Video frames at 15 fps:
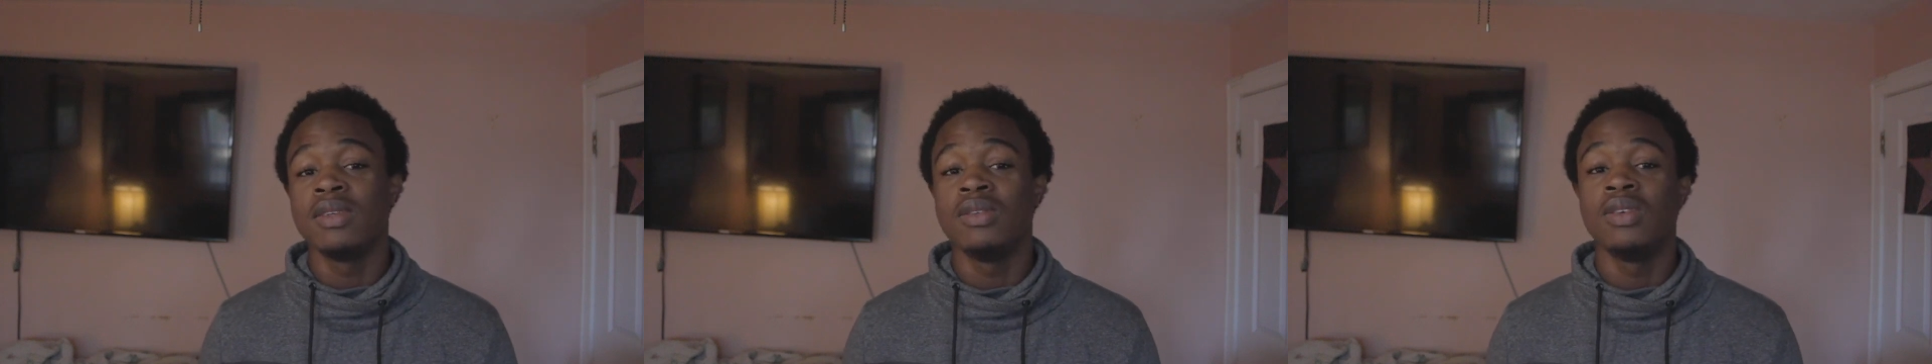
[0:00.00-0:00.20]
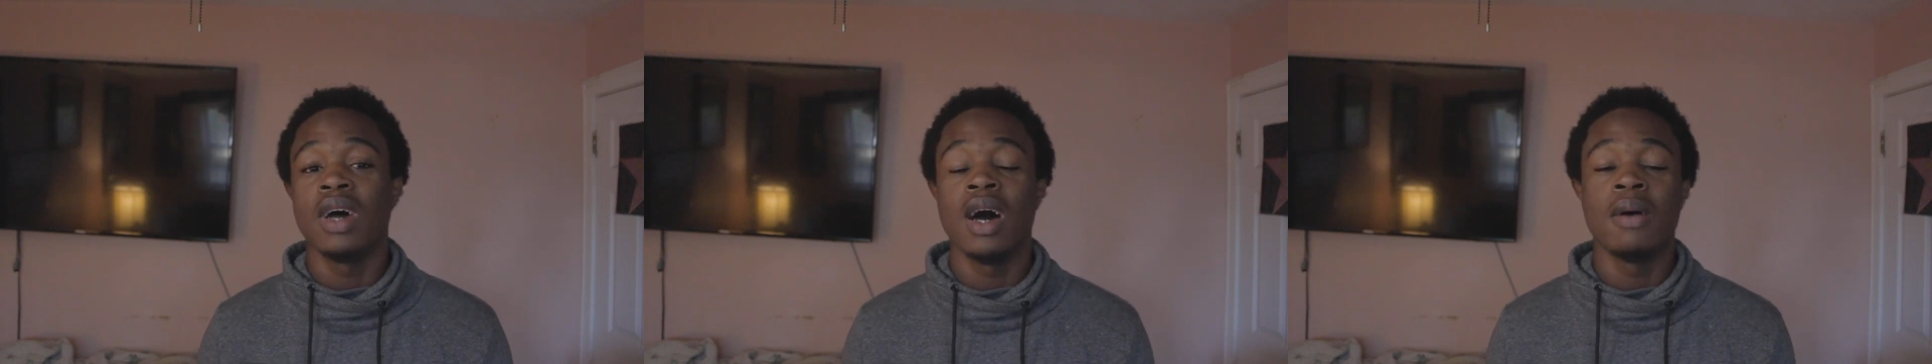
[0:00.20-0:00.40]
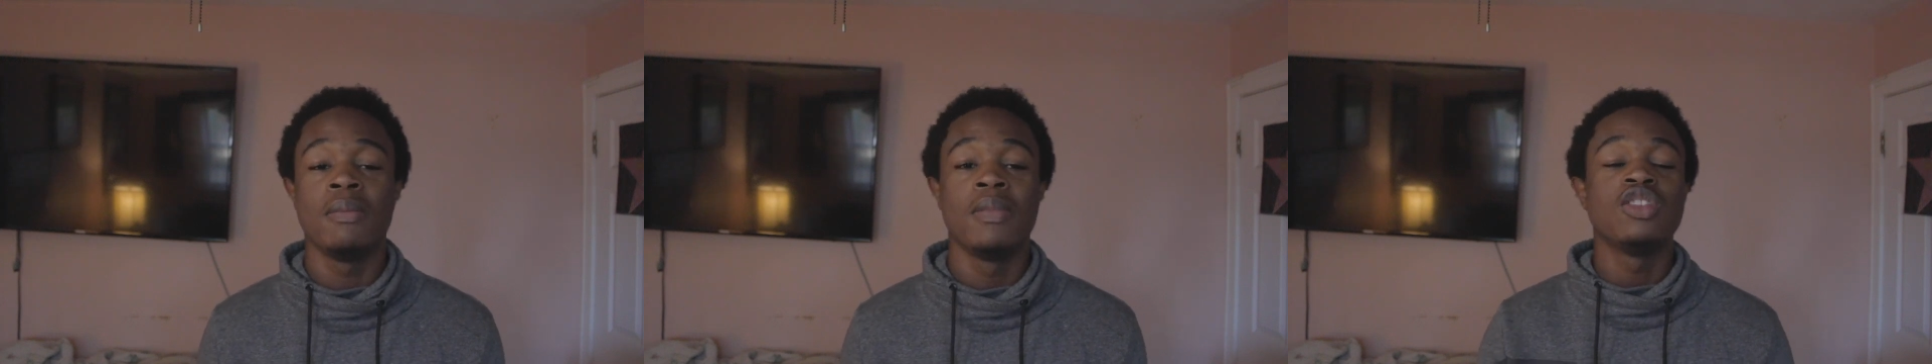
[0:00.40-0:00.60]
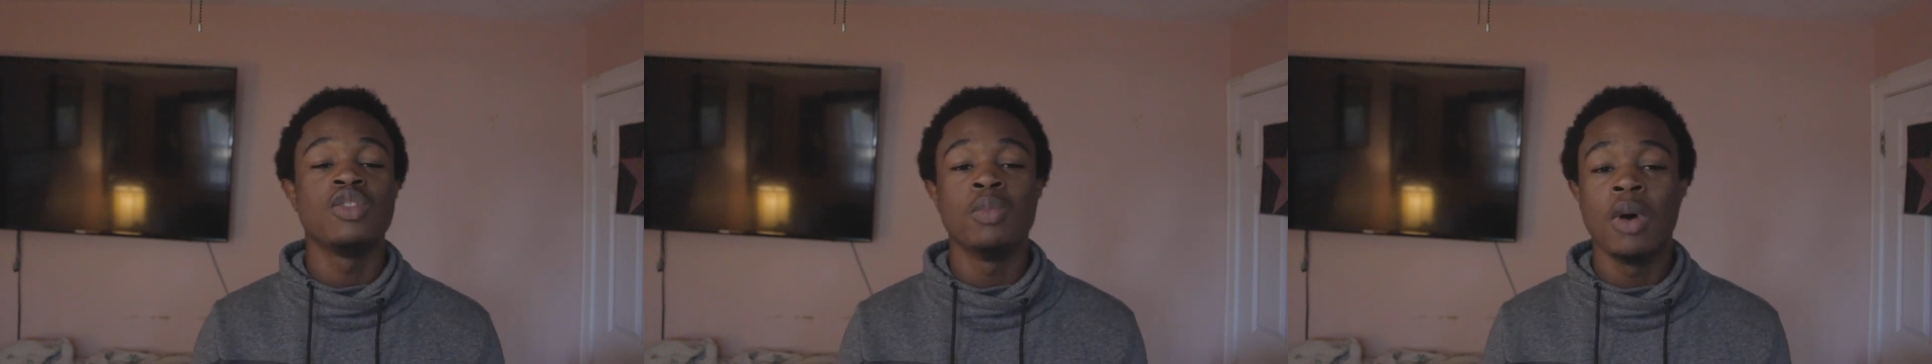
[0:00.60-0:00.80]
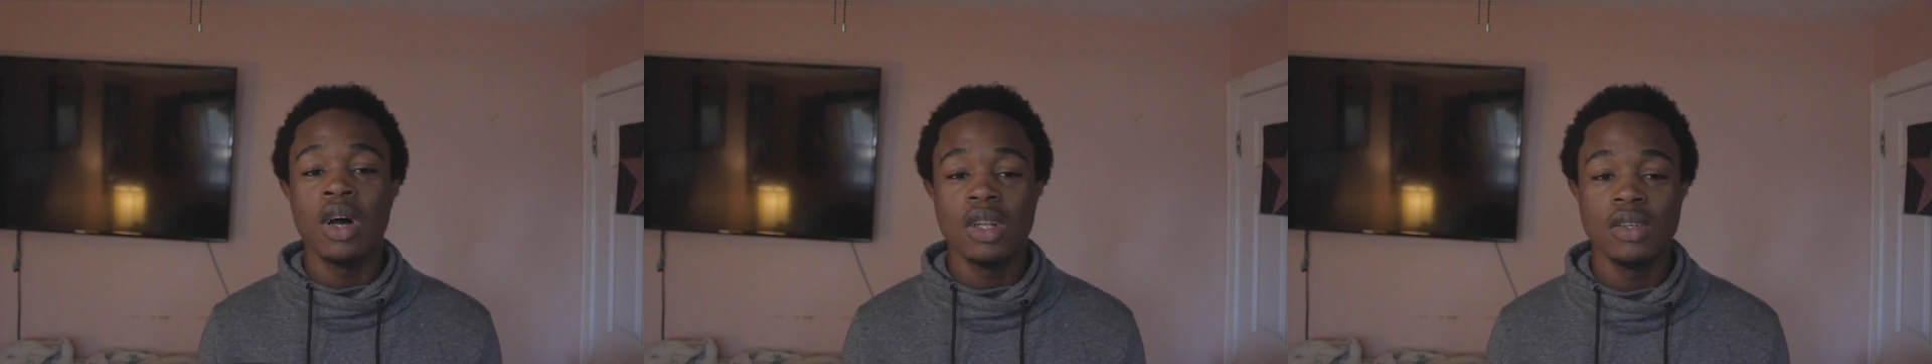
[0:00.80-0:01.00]
to drop
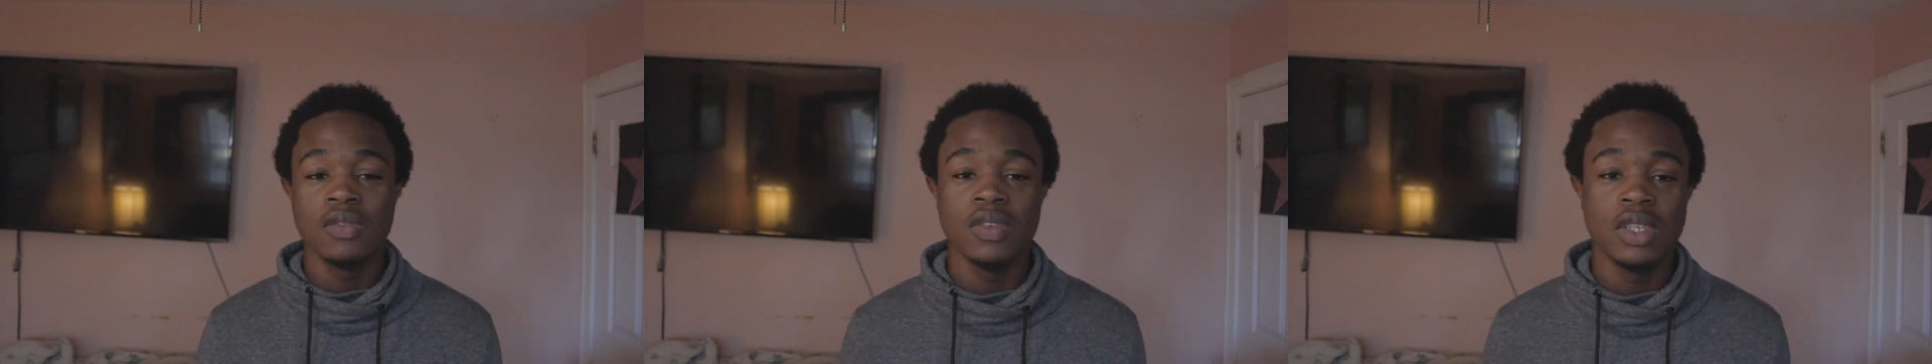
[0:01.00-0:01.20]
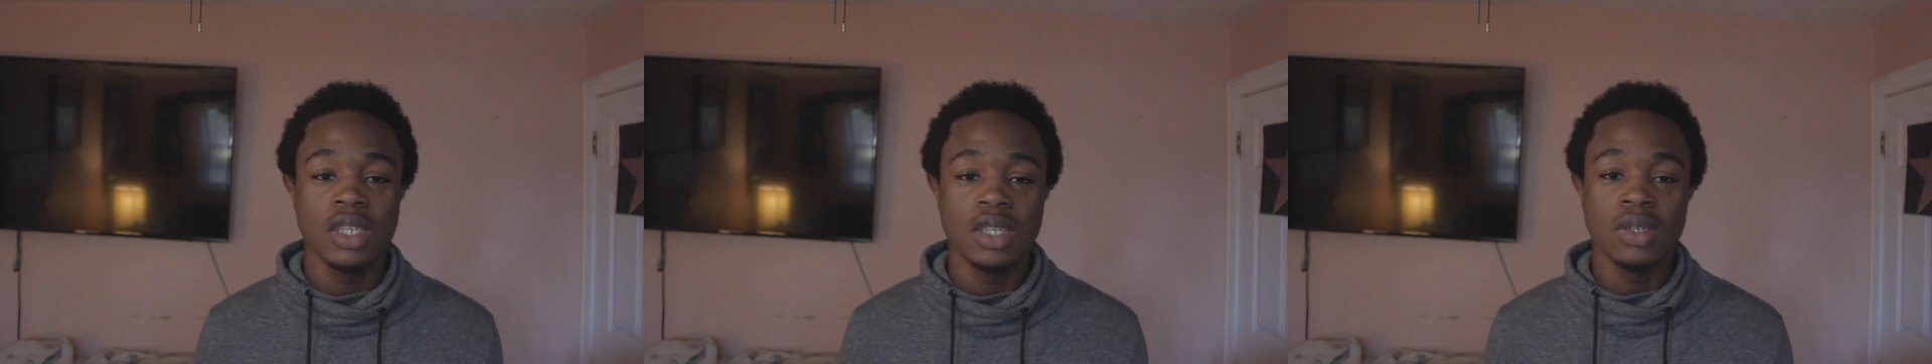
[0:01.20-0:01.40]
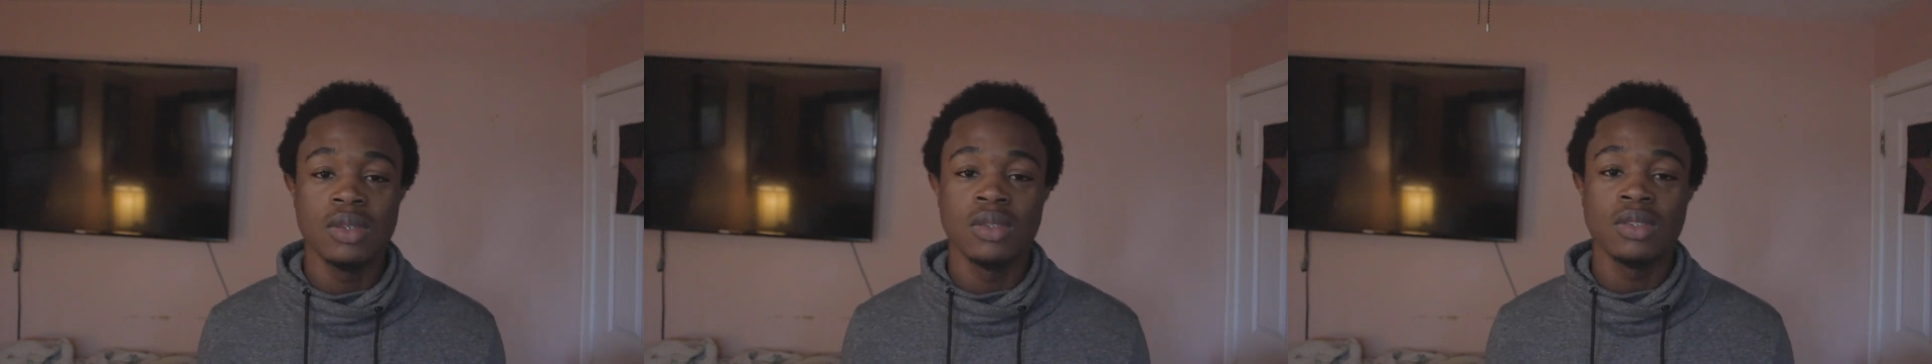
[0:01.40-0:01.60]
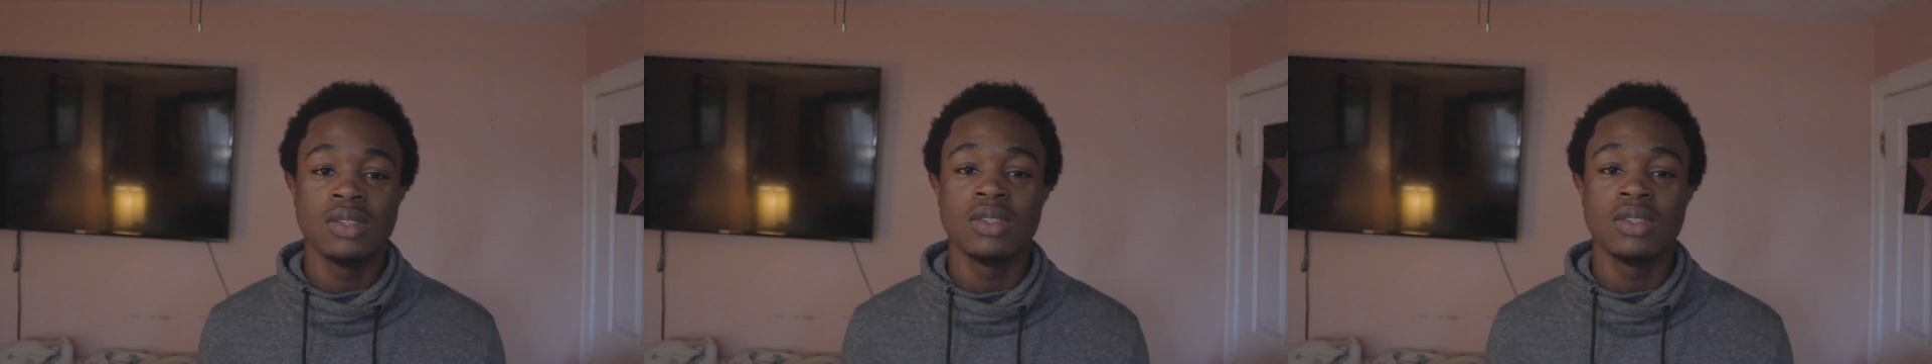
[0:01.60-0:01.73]
smaller videos